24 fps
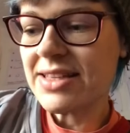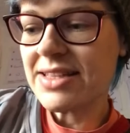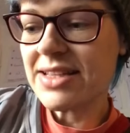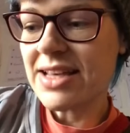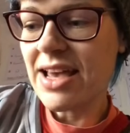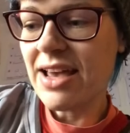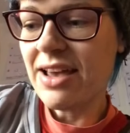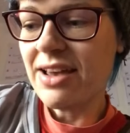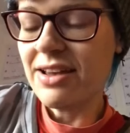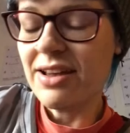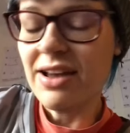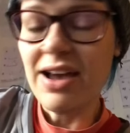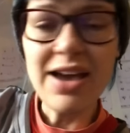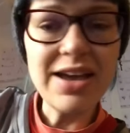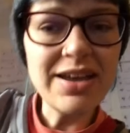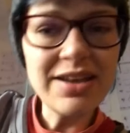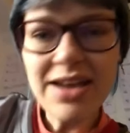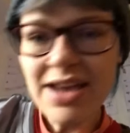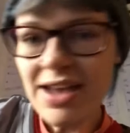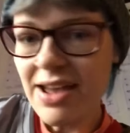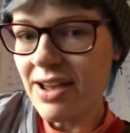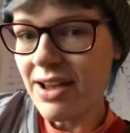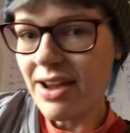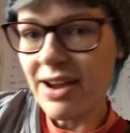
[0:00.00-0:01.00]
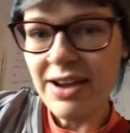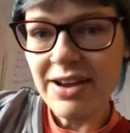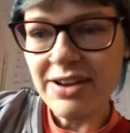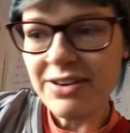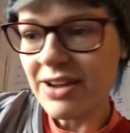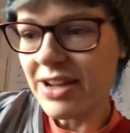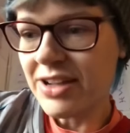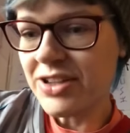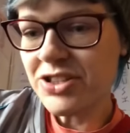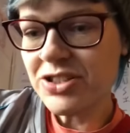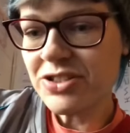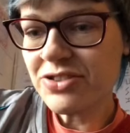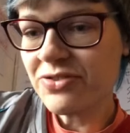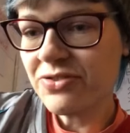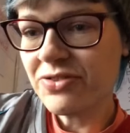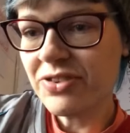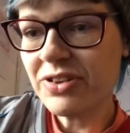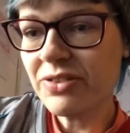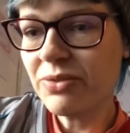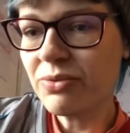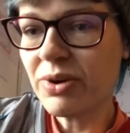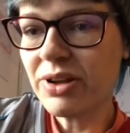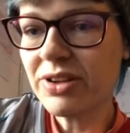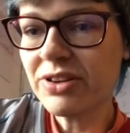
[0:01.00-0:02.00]
I just feel
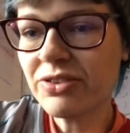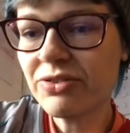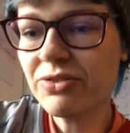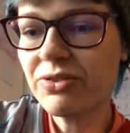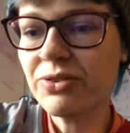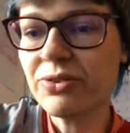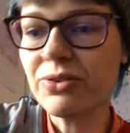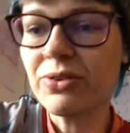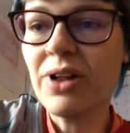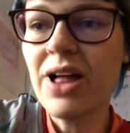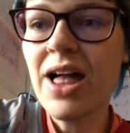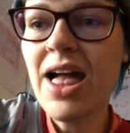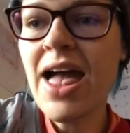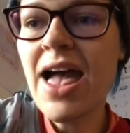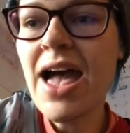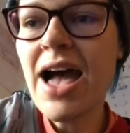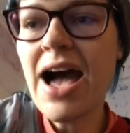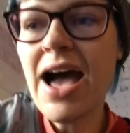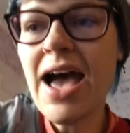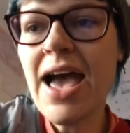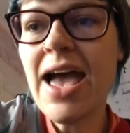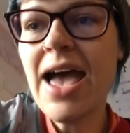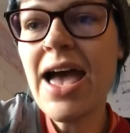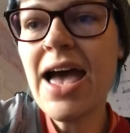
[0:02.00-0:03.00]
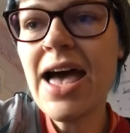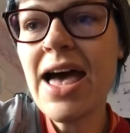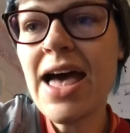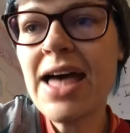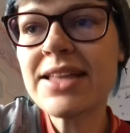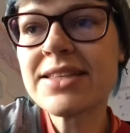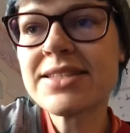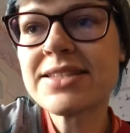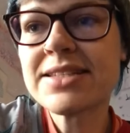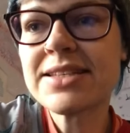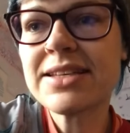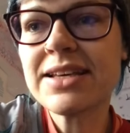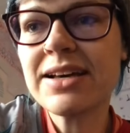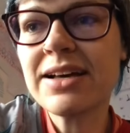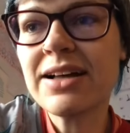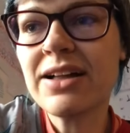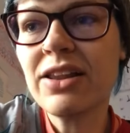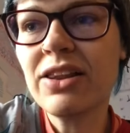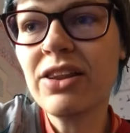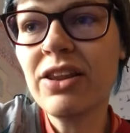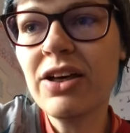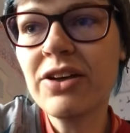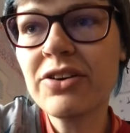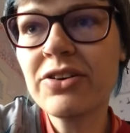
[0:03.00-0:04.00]
wonderful. I had a
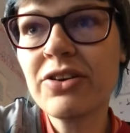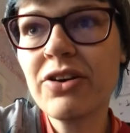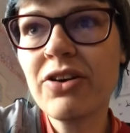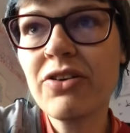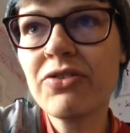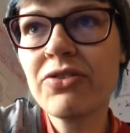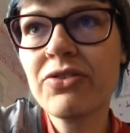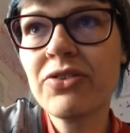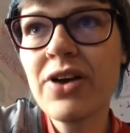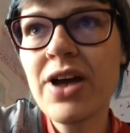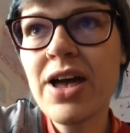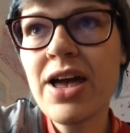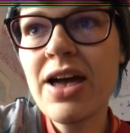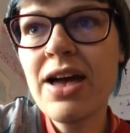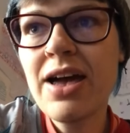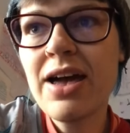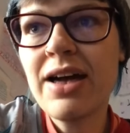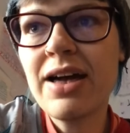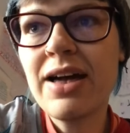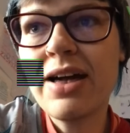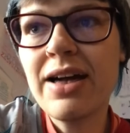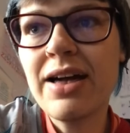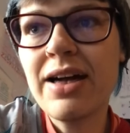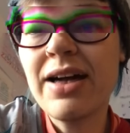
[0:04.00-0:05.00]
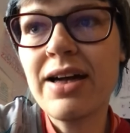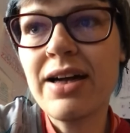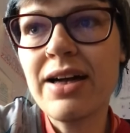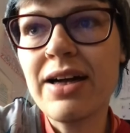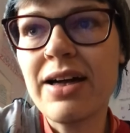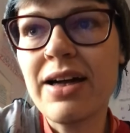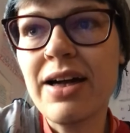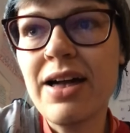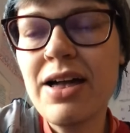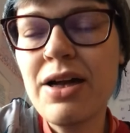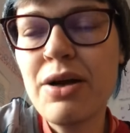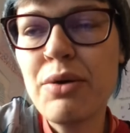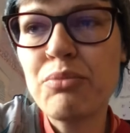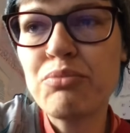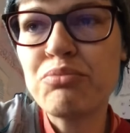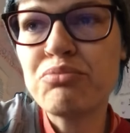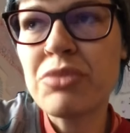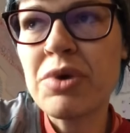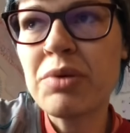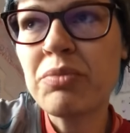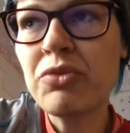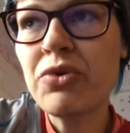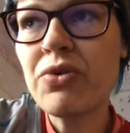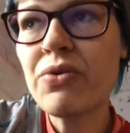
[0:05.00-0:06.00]
lot of
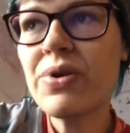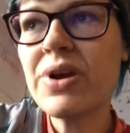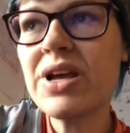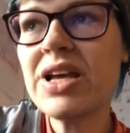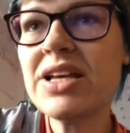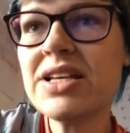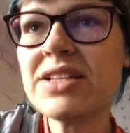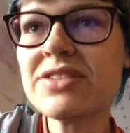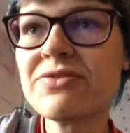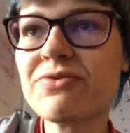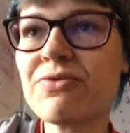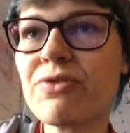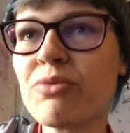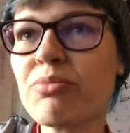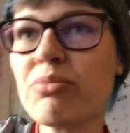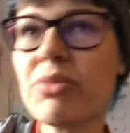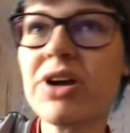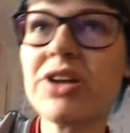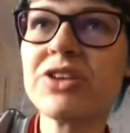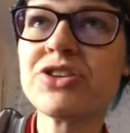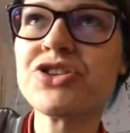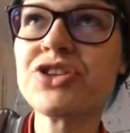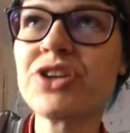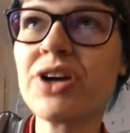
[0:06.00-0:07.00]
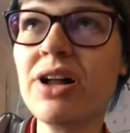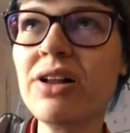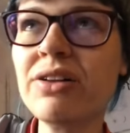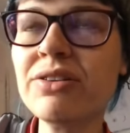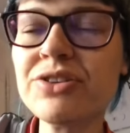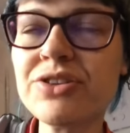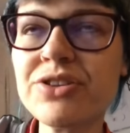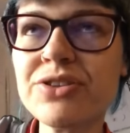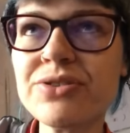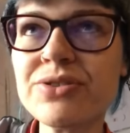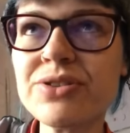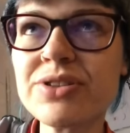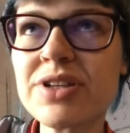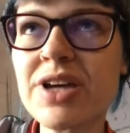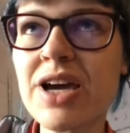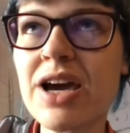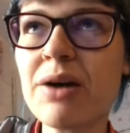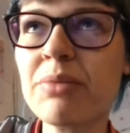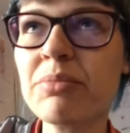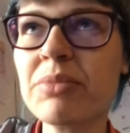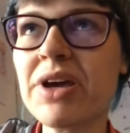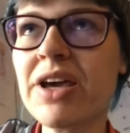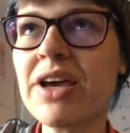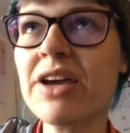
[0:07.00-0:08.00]
memories from my childhood
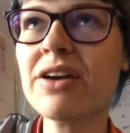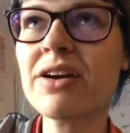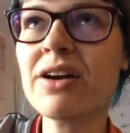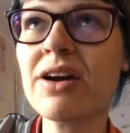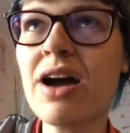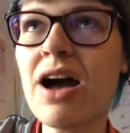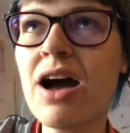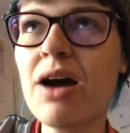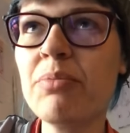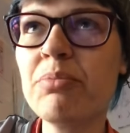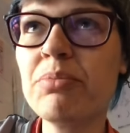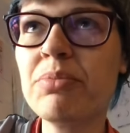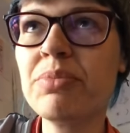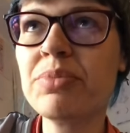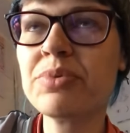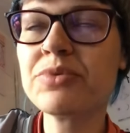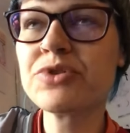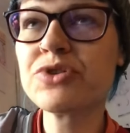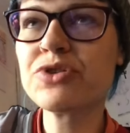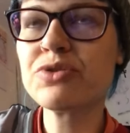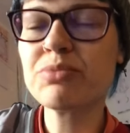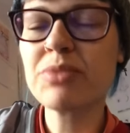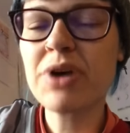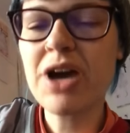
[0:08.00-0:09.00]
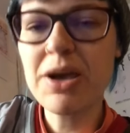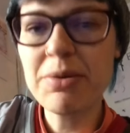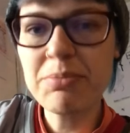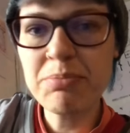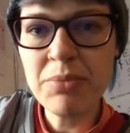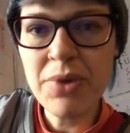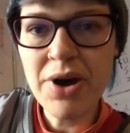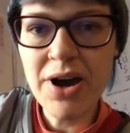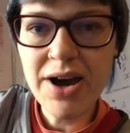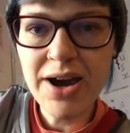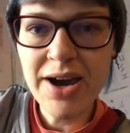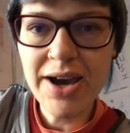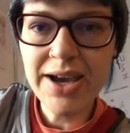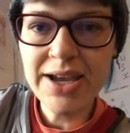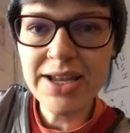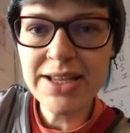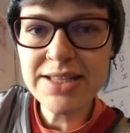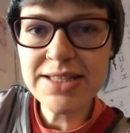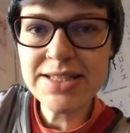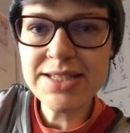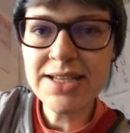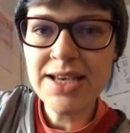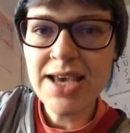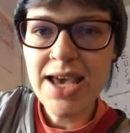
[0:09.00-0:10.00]
coming up to my
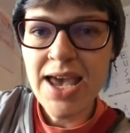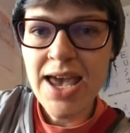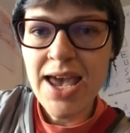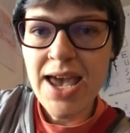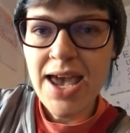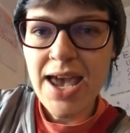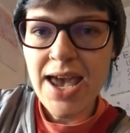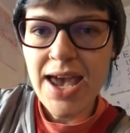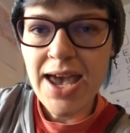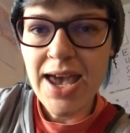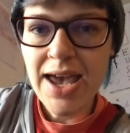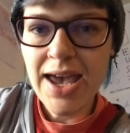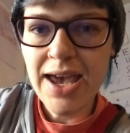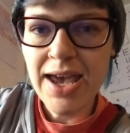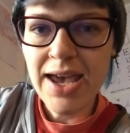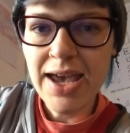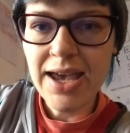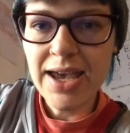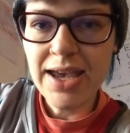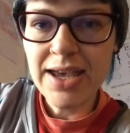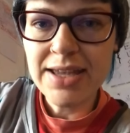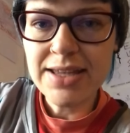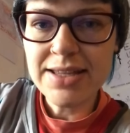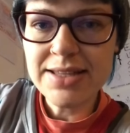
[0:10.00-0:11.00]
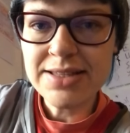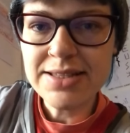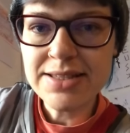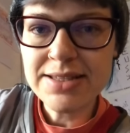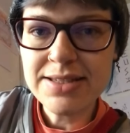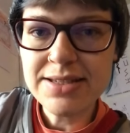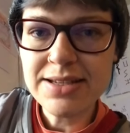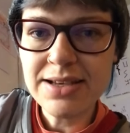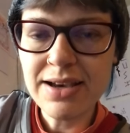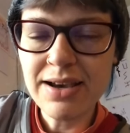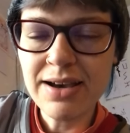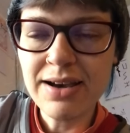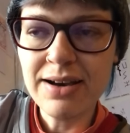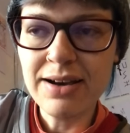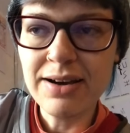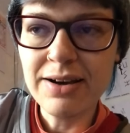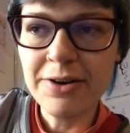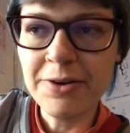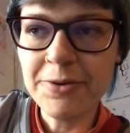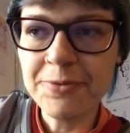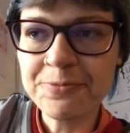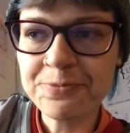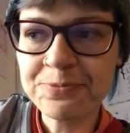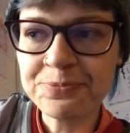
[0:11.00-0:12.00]
mind, and
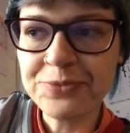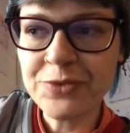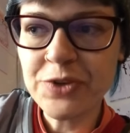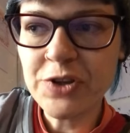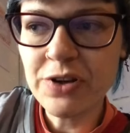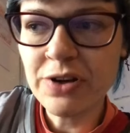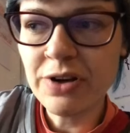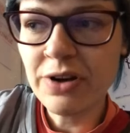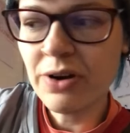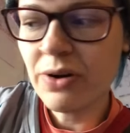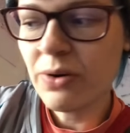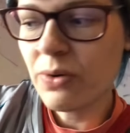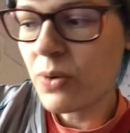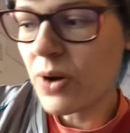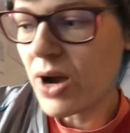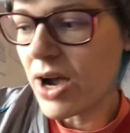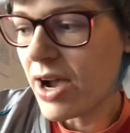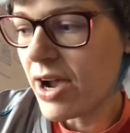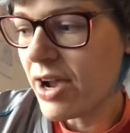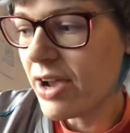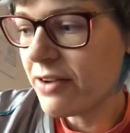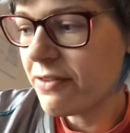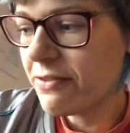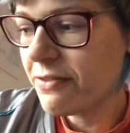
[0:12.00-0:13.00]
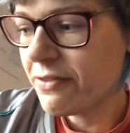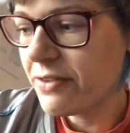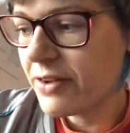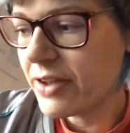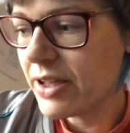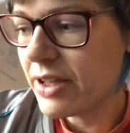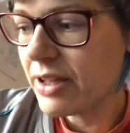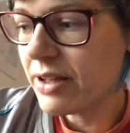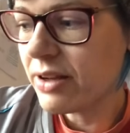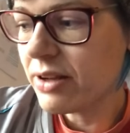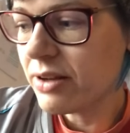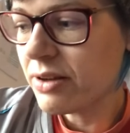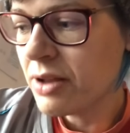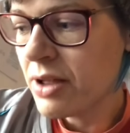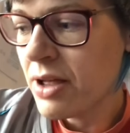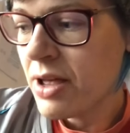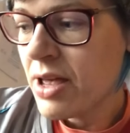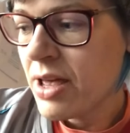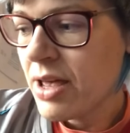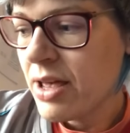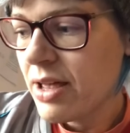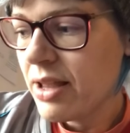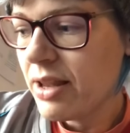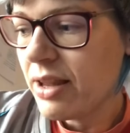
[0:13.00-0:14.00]
you know, I feel
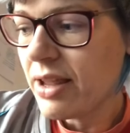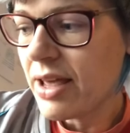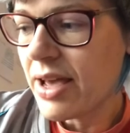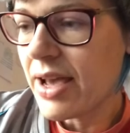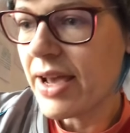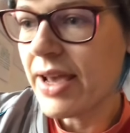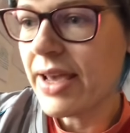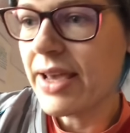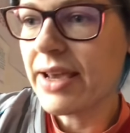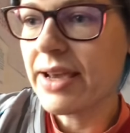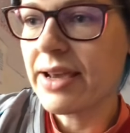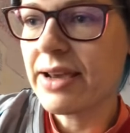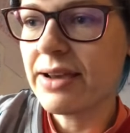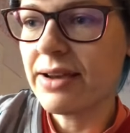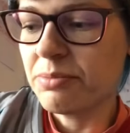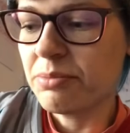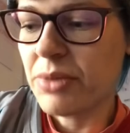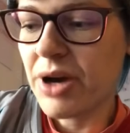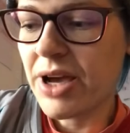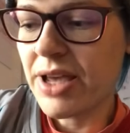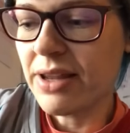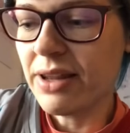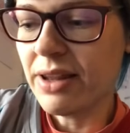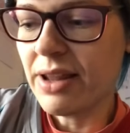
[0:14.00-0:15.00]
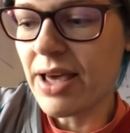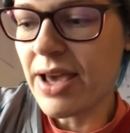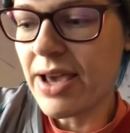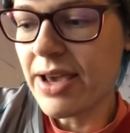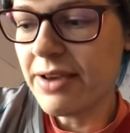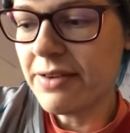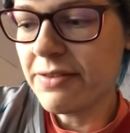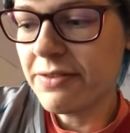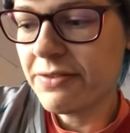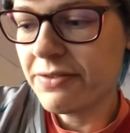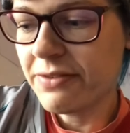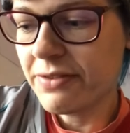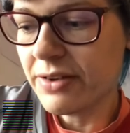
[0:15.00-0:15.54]
like my life